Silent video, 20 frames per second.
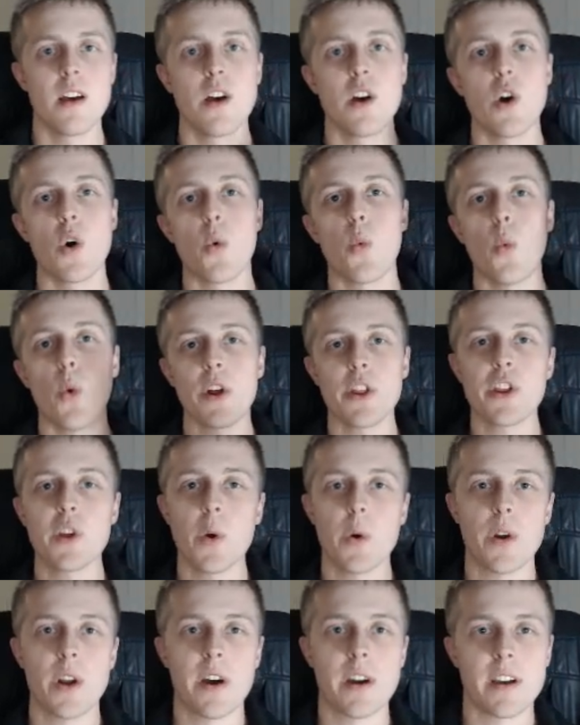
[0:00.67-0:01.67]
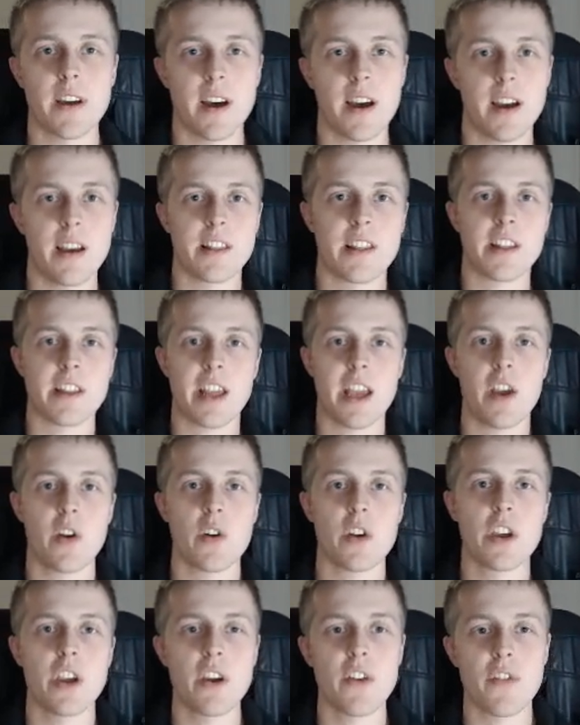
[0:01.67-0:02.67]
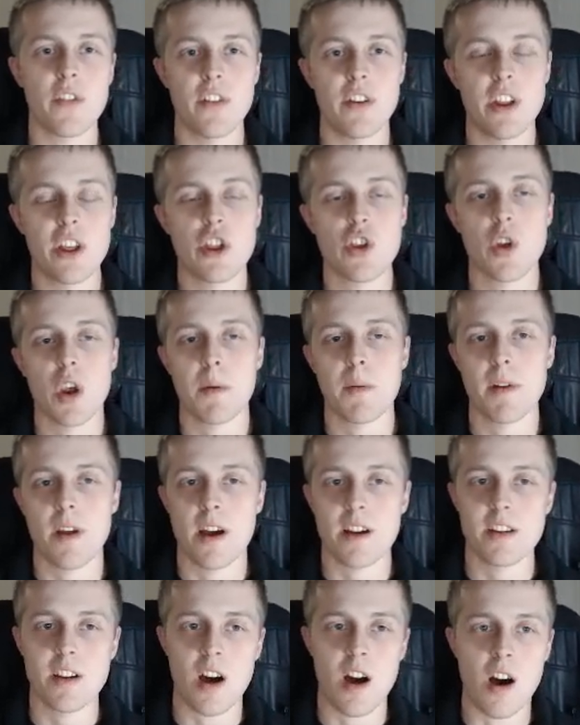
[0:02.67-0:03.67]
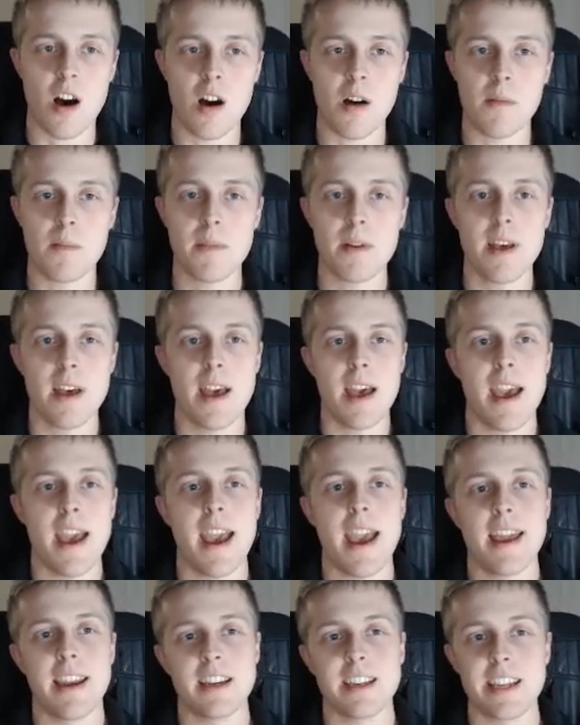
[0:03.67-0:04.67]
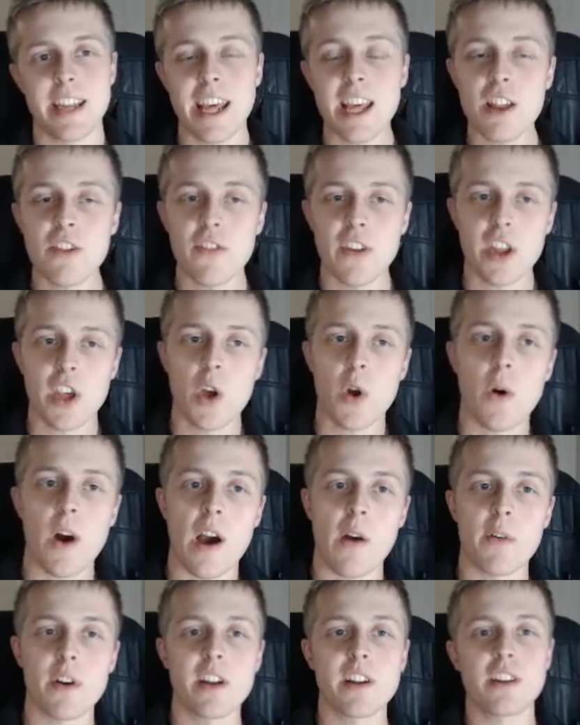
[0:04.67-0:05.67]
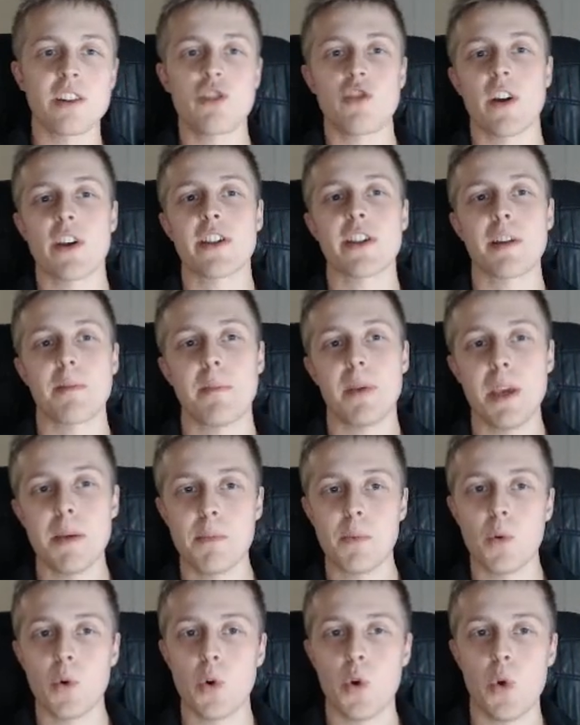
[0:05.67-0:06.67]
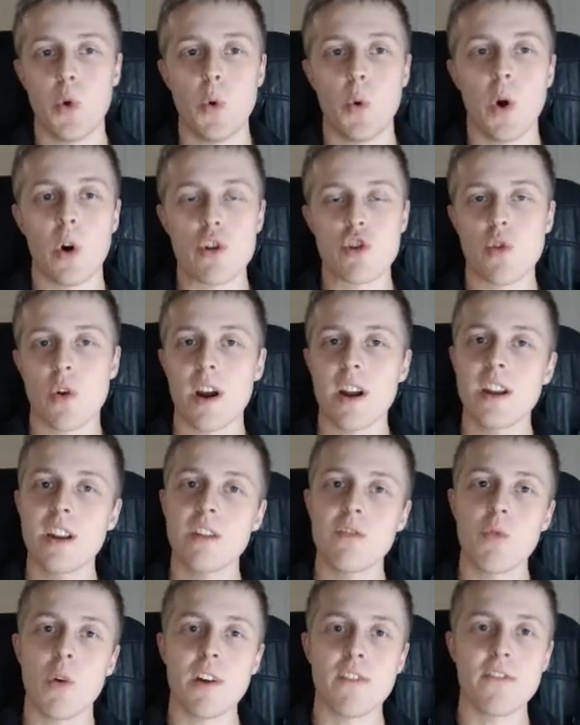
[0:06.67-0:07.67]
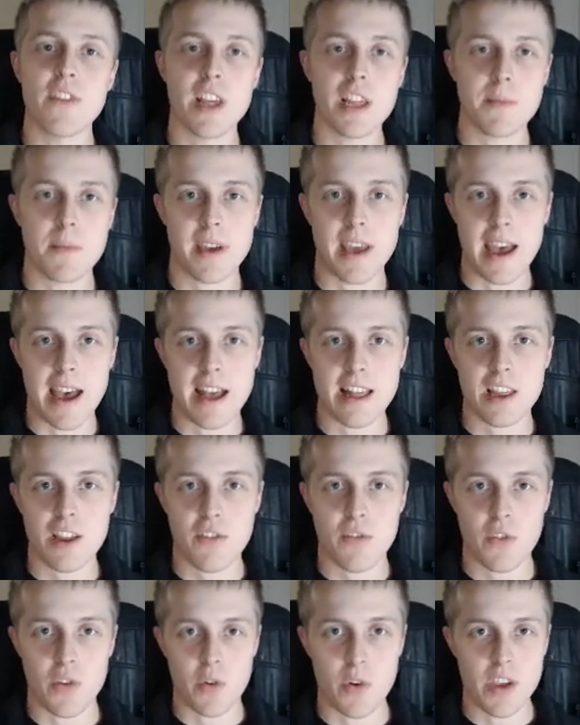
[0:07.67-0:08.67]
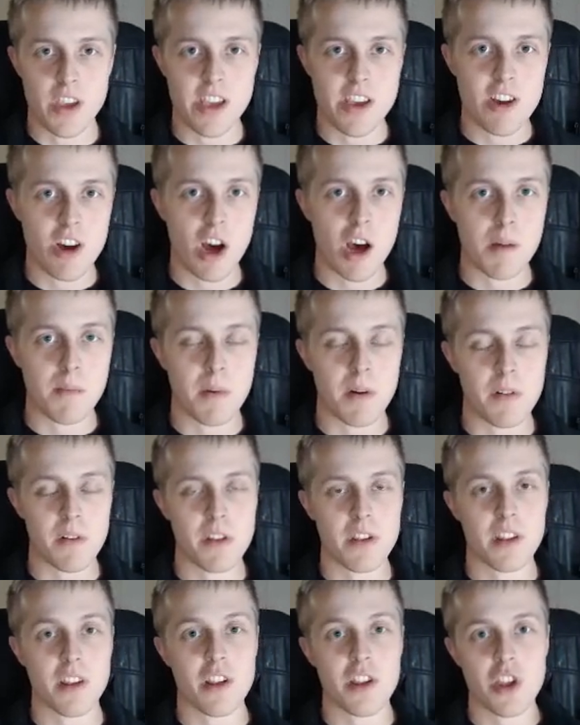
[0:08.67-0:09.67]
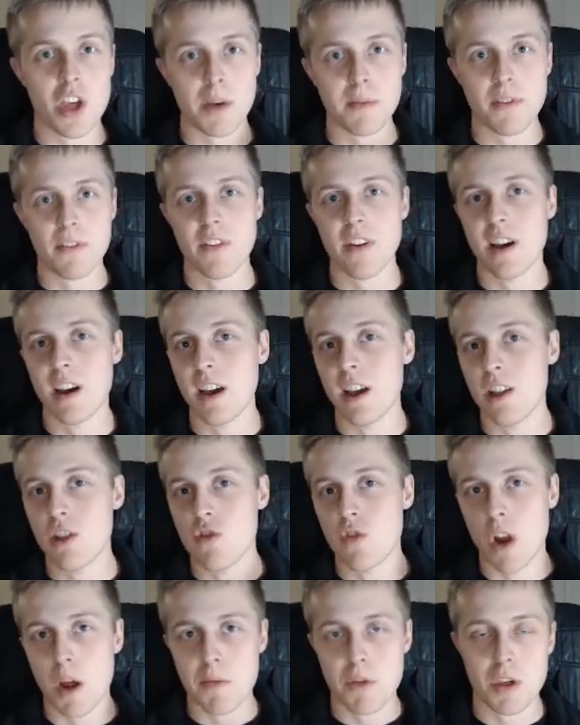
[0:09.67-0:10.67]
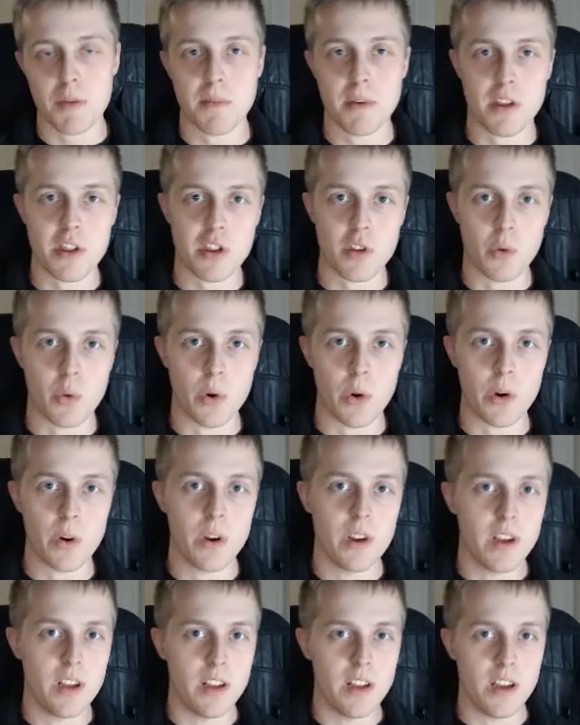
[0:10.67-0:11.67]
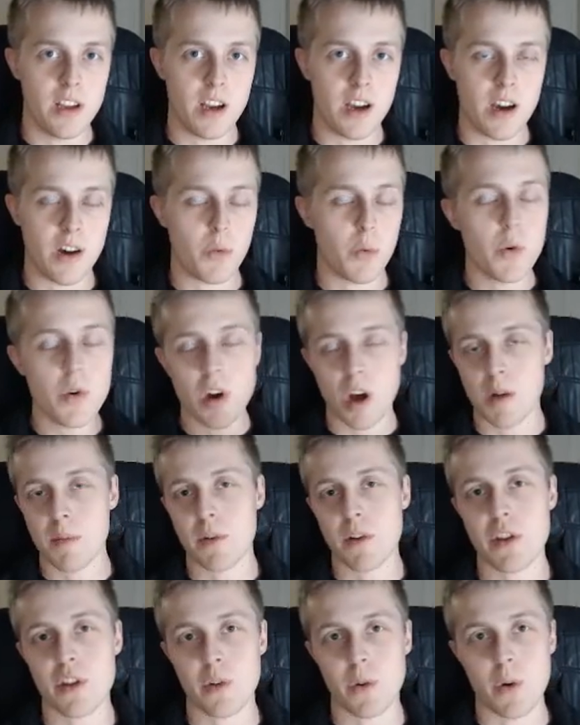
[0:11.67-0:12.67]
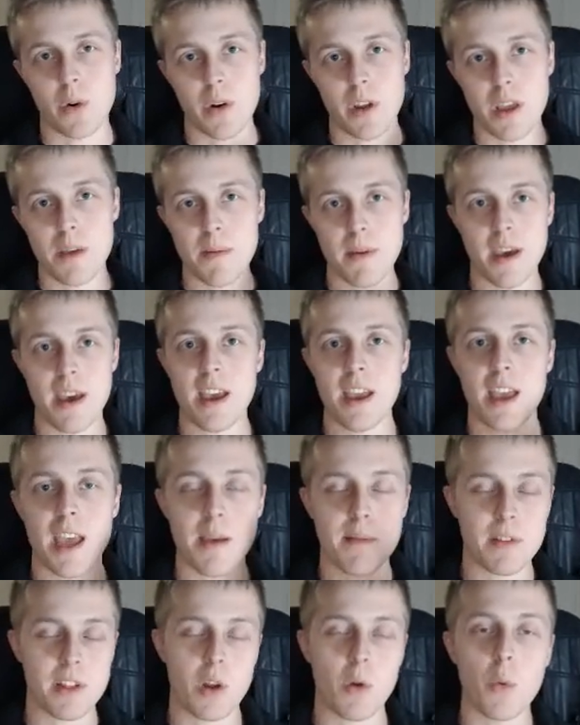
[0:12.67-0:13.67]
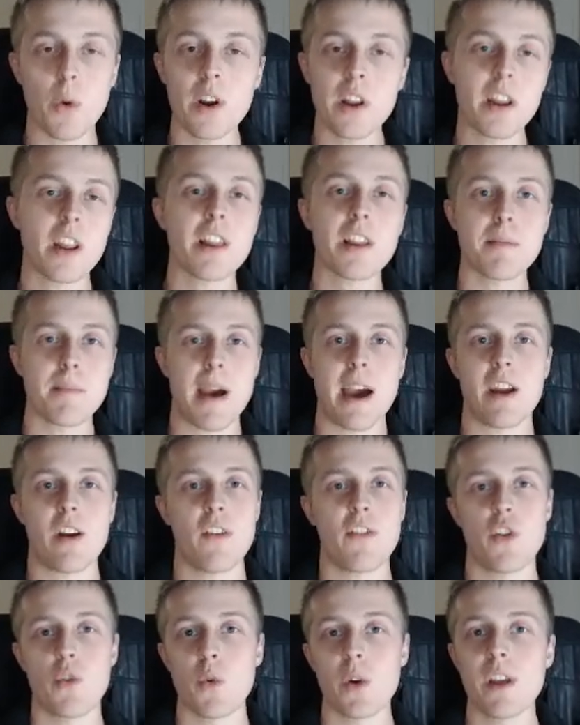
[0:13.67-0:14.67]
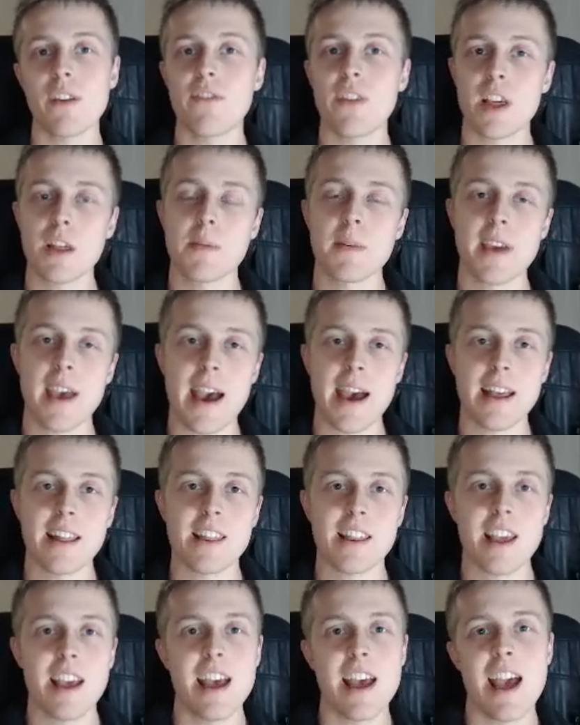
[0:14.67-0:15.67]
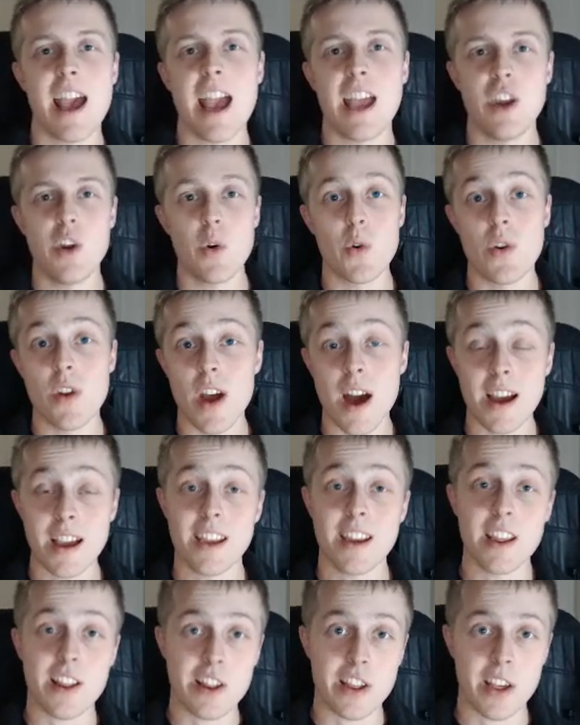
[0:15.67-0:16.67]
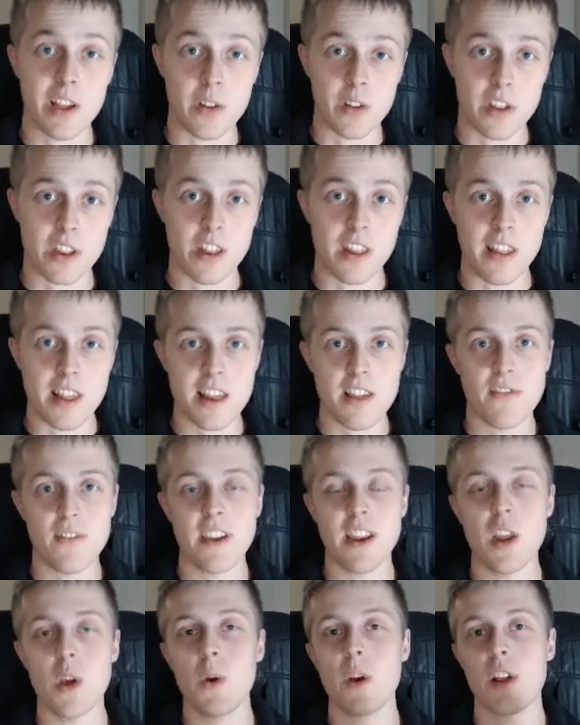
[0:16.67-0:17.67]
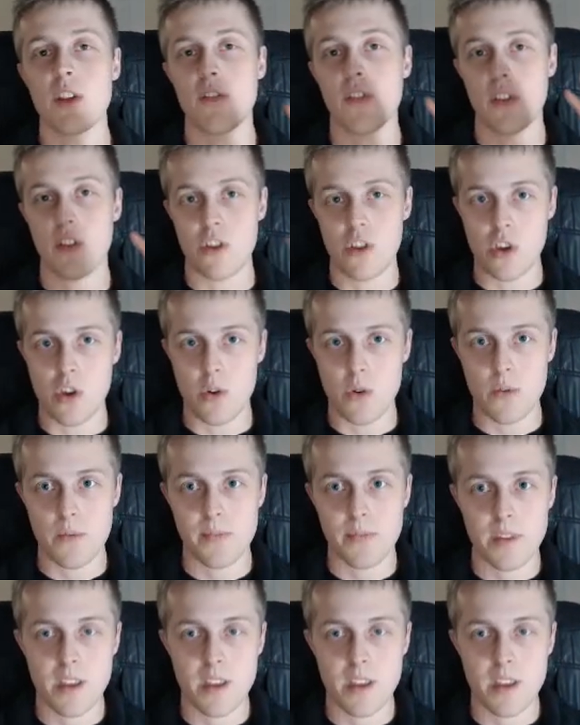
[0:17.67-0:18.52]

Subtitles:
What's going on, guys? It's Eric here from nichecreator.com, and in today's video I want to address the people who are trying to run Facebook ads for their e-commerce, Shopify, dropshipping store, WooCommerce store, eBay, Amazon. What, it doesn't matter. If you're running Facebook ads and you're not getting sales, this video is for you.